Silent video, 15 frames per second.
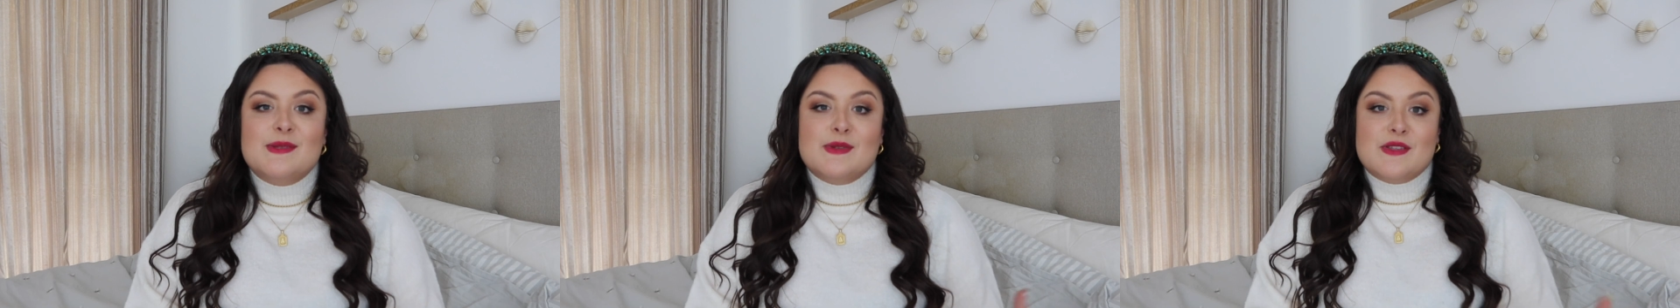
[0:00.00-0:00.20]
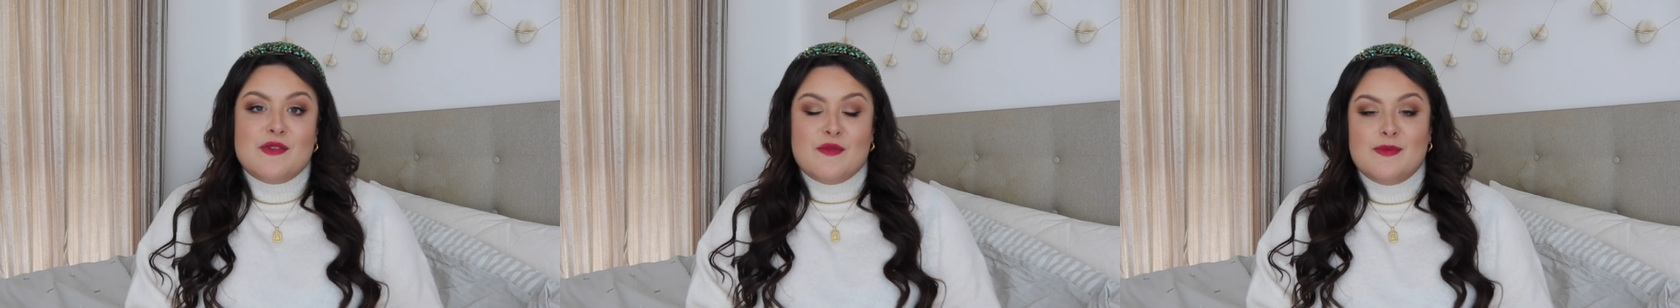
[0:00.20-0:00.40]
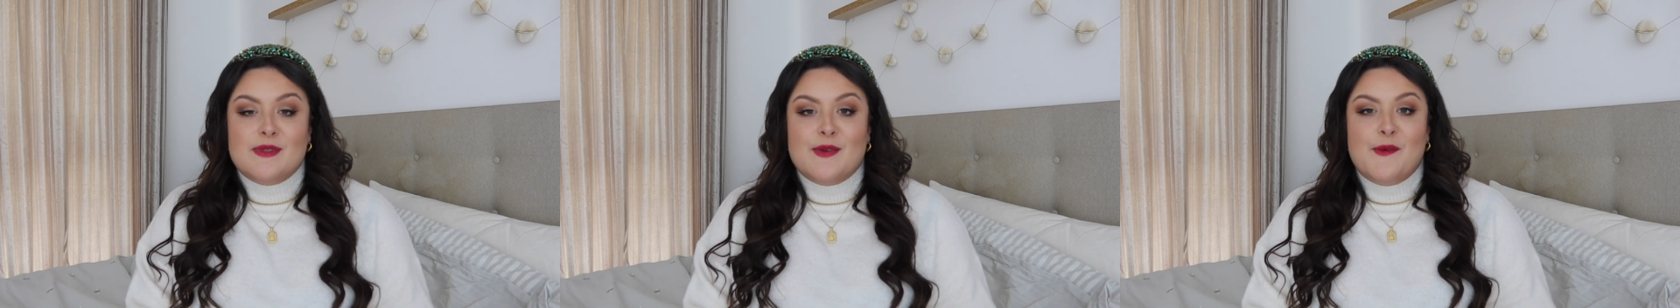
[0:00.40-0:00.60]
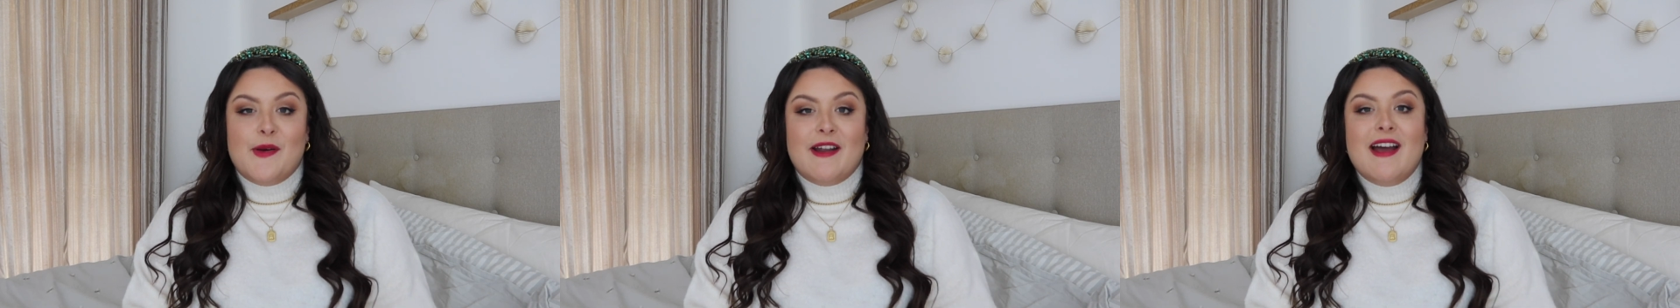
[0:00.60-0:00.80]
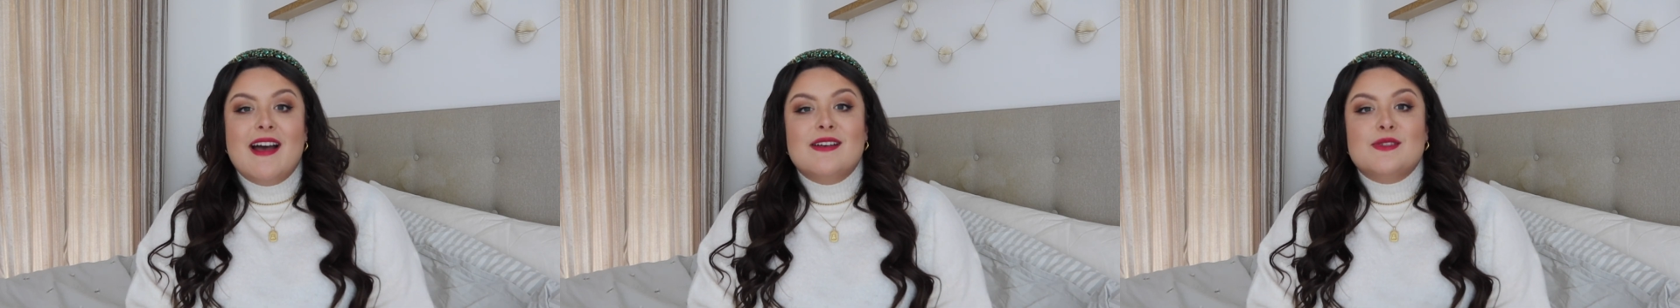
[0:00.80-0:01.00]
Was it from
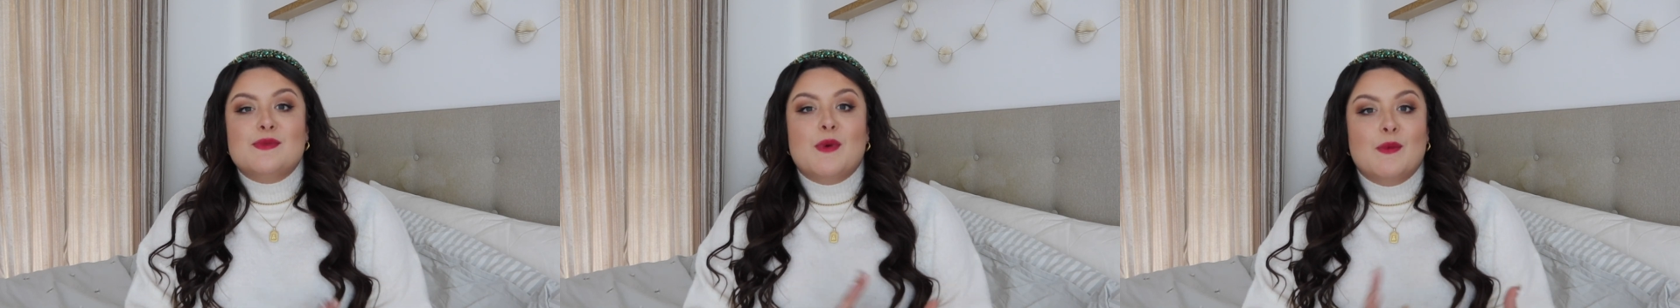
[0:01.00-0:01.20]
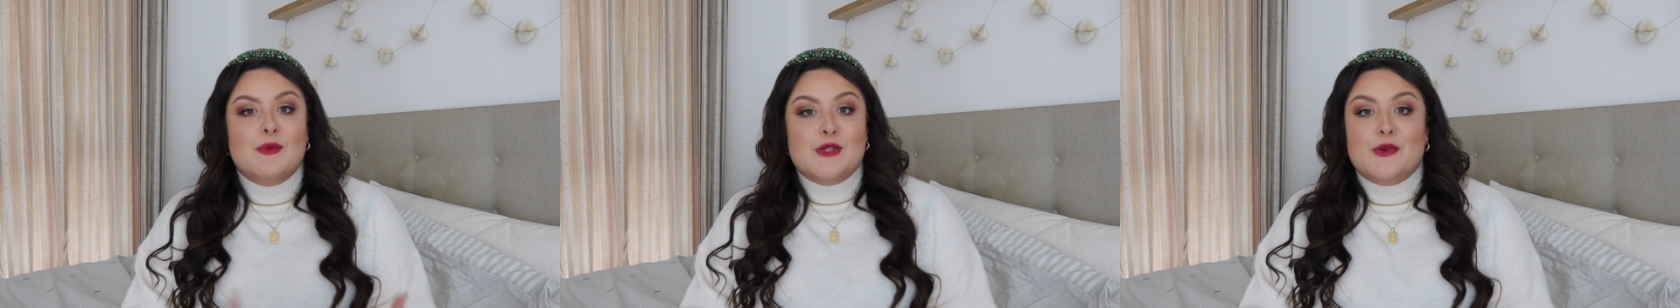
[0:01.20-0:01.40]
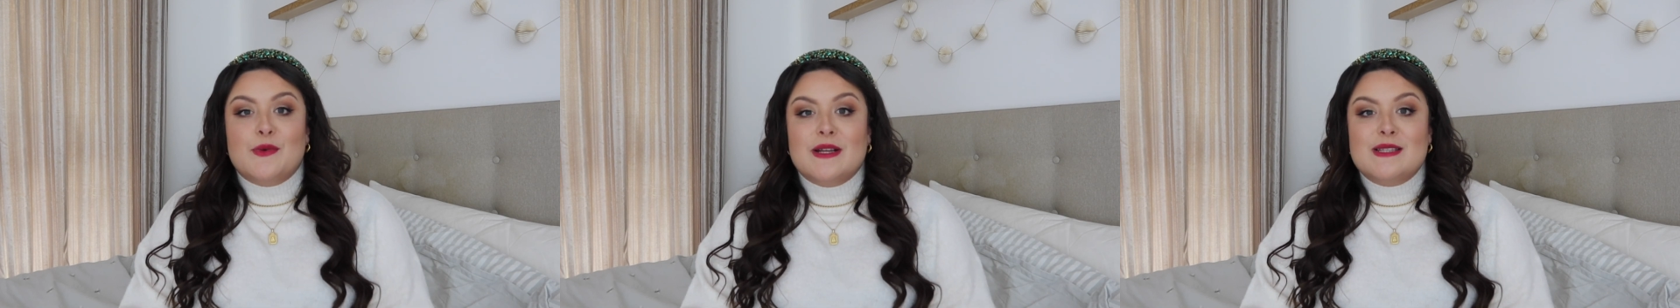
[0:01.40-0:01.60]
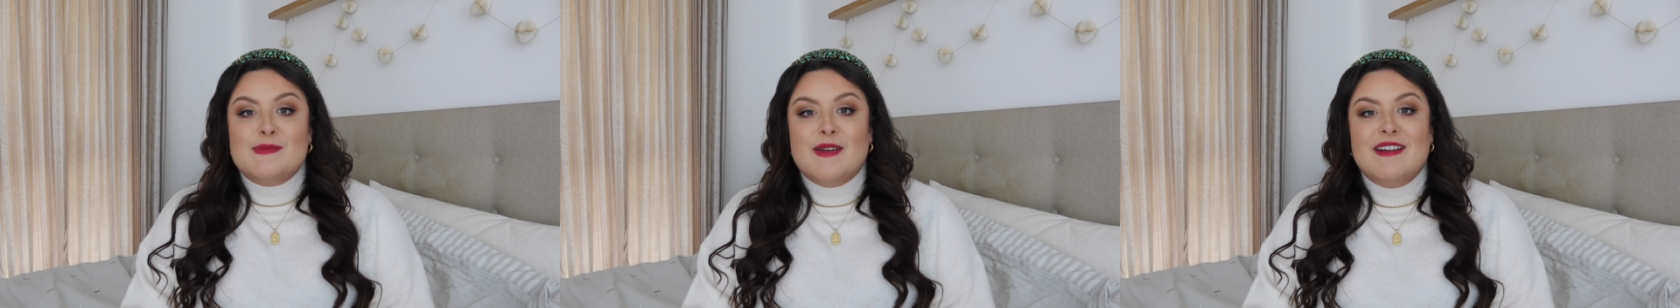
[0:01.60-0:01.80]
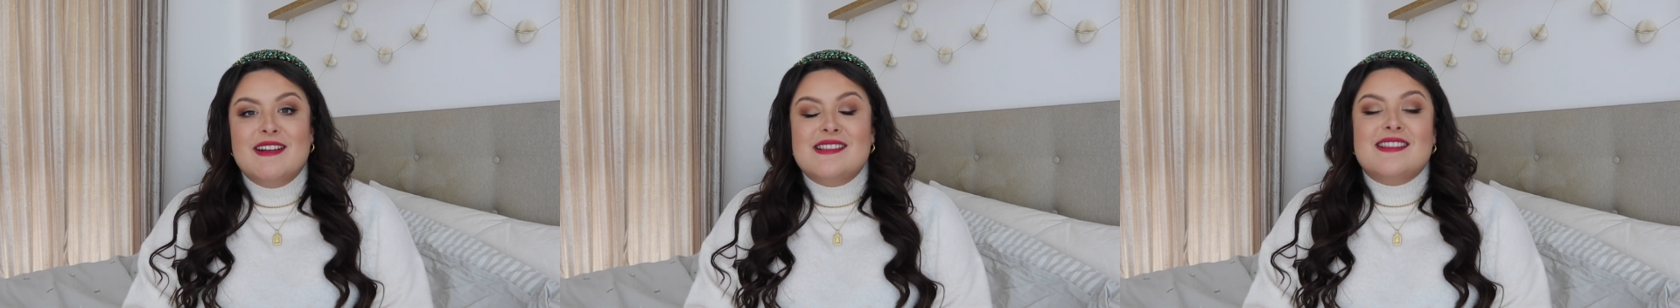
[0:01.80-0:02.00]
somewhere else? What was your
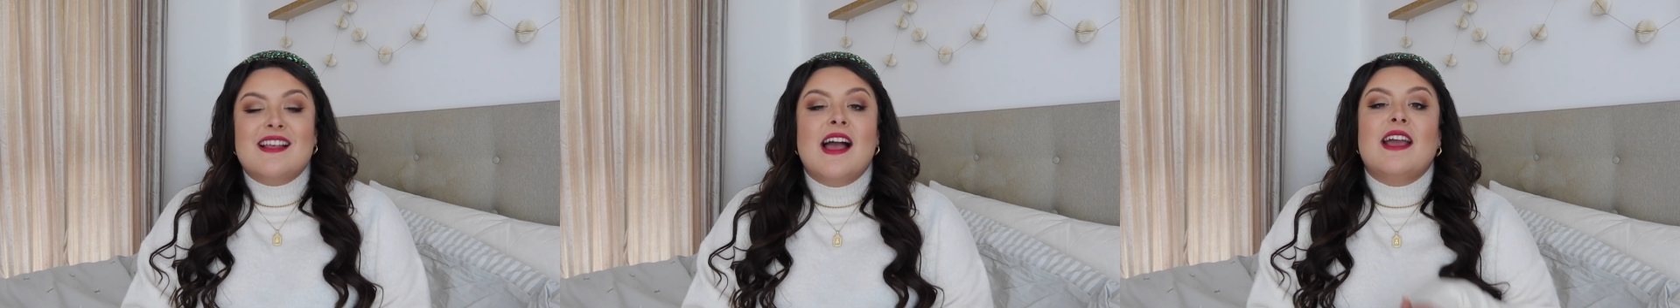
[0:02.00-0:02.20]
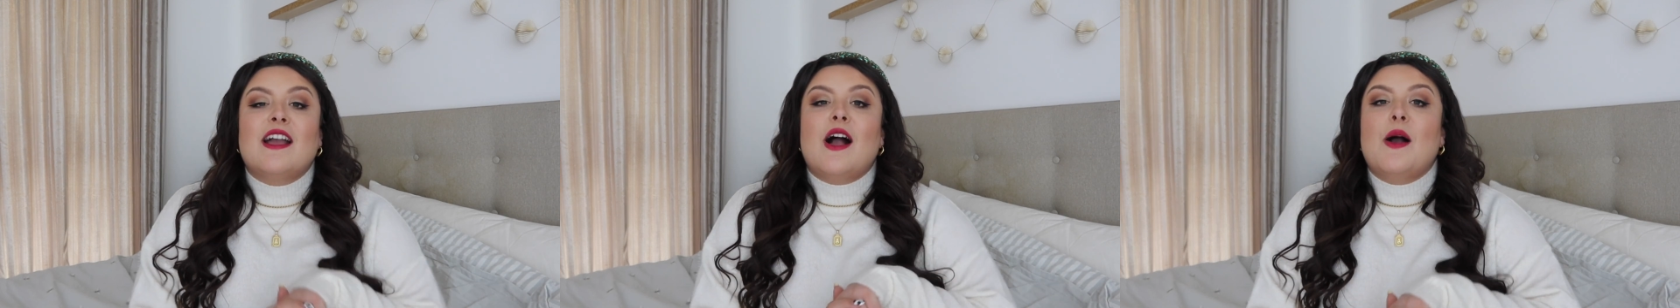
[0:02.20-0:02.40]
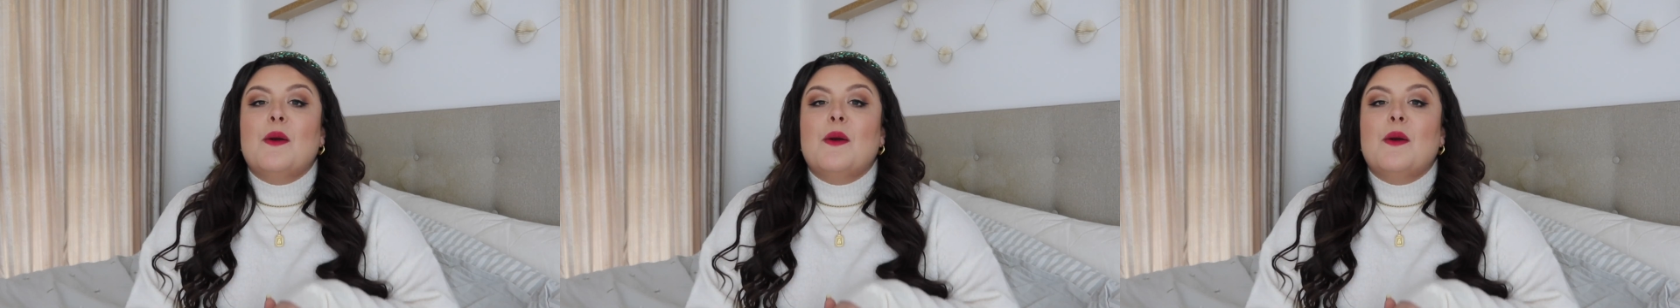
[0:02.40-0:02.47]
experience like?